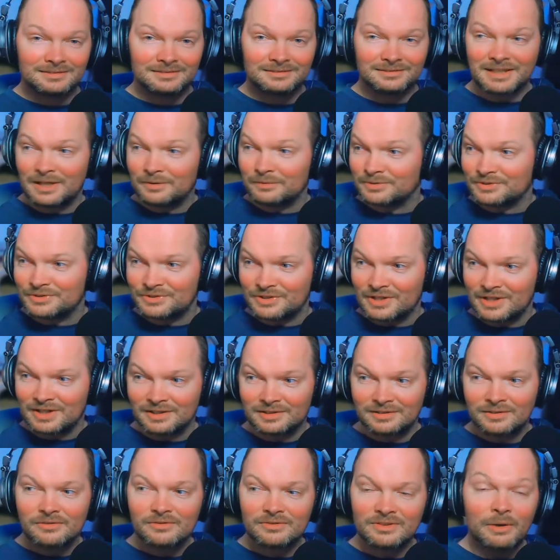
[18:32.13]
That was a
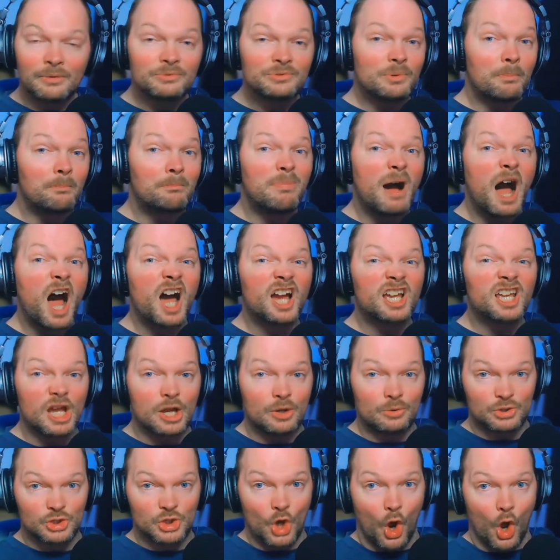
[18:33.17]
that was a
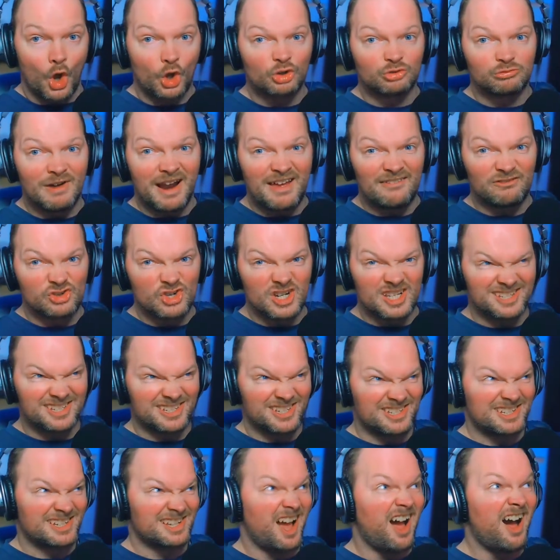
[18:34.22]
Bioshock
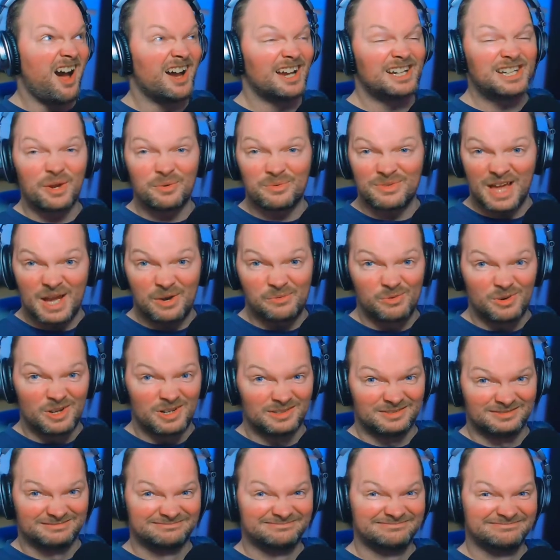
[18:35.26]
reference. I know that one.
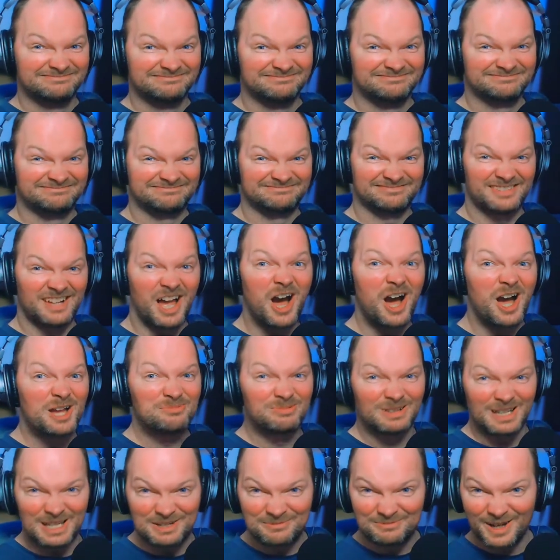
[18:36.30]
I
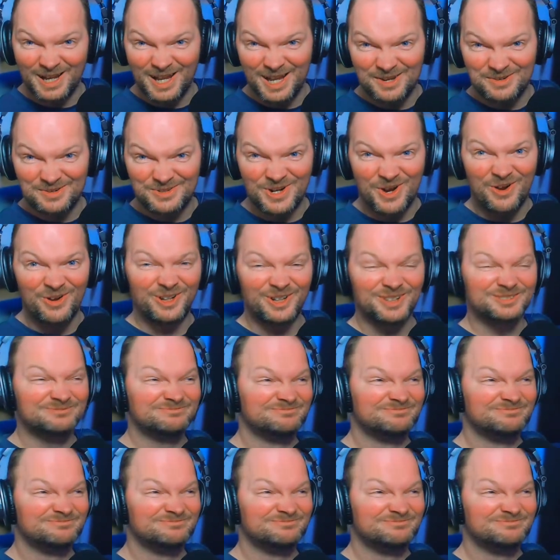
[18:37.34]
played Bioshock.